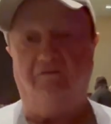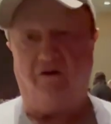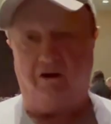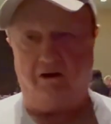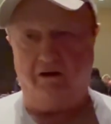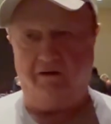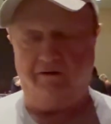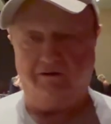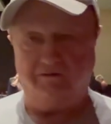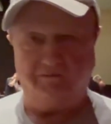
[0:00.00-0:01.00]
or, uh,
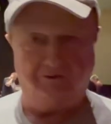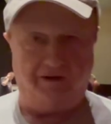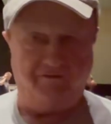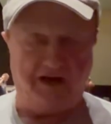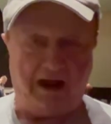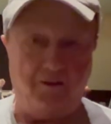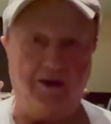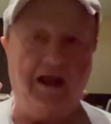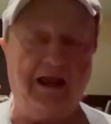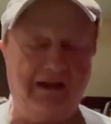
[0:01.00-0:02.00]
or of an hour
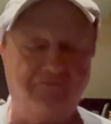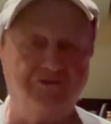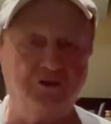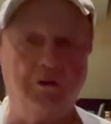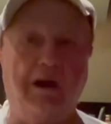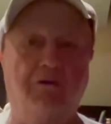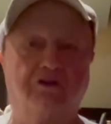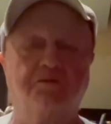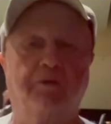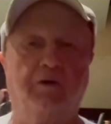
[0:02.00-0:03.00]
and a half, two
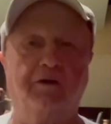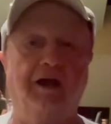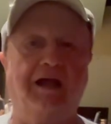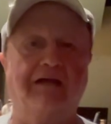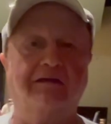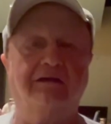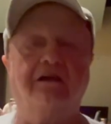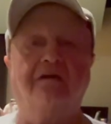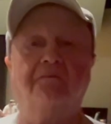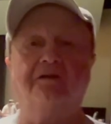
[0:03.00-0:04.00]
hours per night
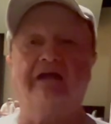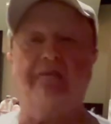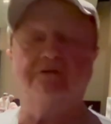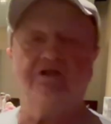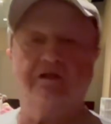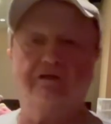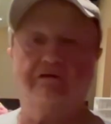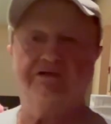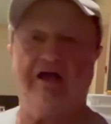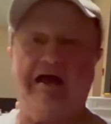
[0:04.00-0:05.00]
but that
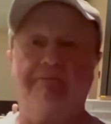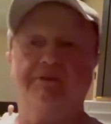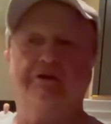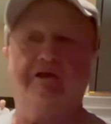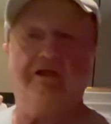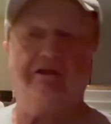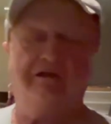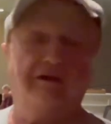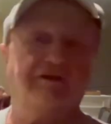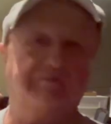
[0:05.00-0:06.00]
particular time period,
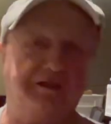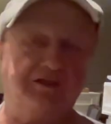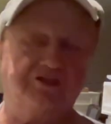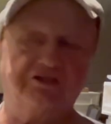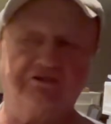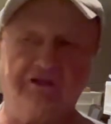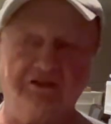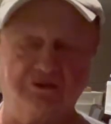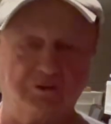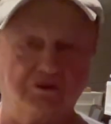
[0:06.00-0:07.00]
the
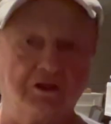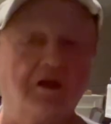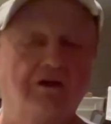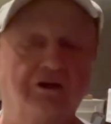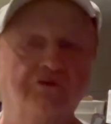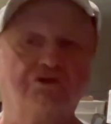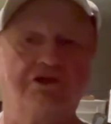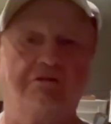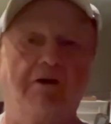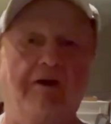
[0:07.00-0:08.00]
miniseries was
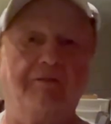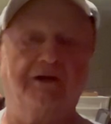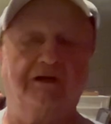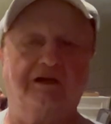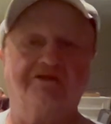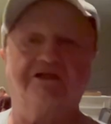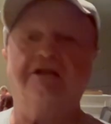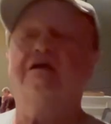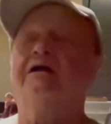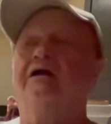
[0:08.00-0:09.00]
losing popularity.
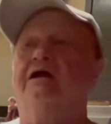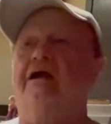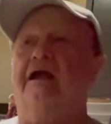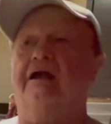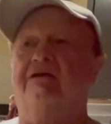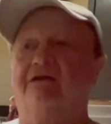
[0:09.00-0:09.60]
And